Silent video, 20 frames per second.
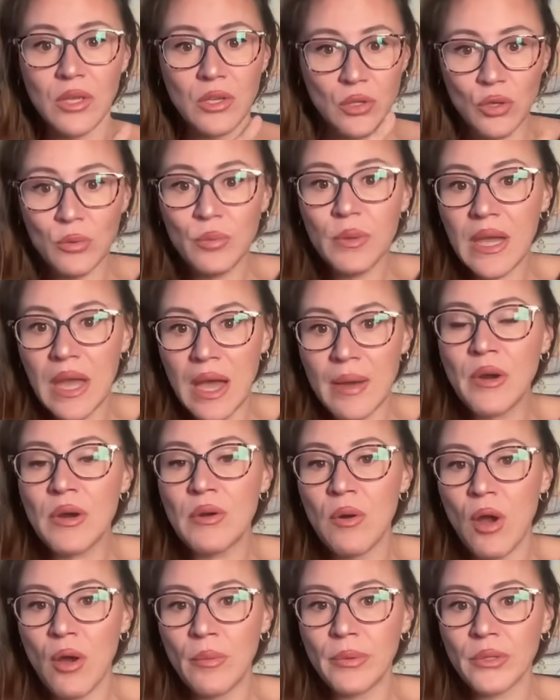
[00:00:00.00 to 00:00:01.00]
You become a
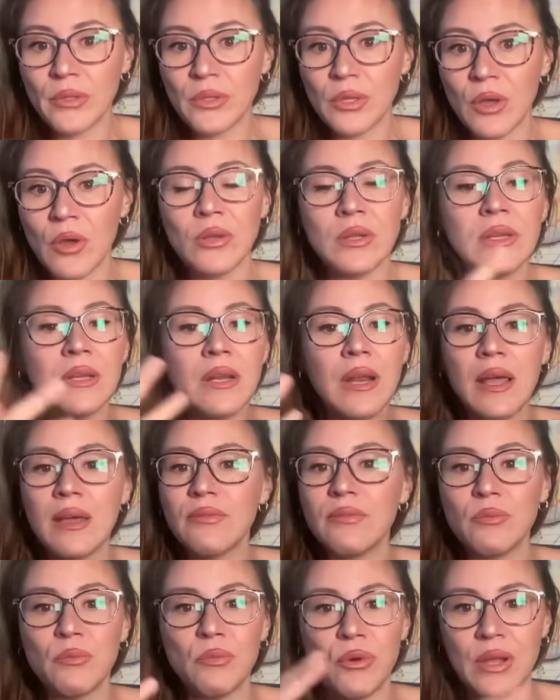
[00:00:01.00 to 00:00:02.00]
robot, only
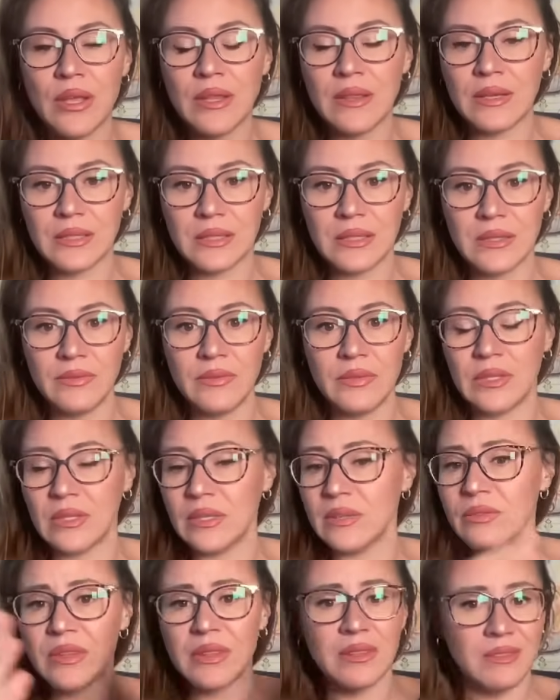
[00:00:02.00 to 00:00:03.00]
left brain
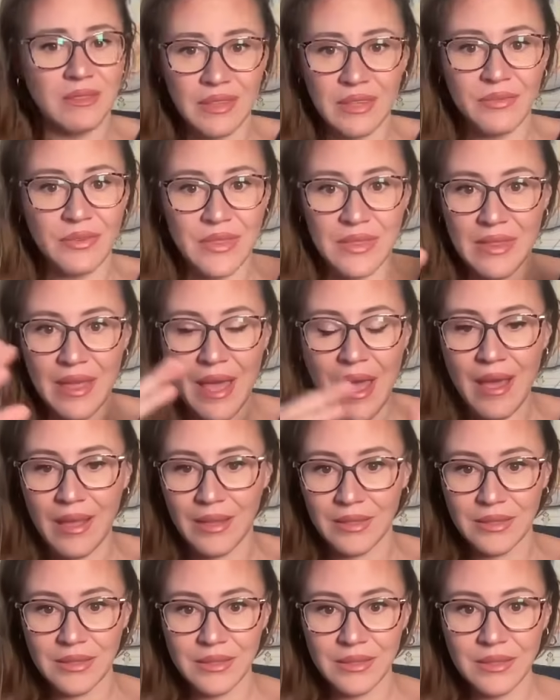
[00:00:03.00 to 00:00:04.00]
activity, even that.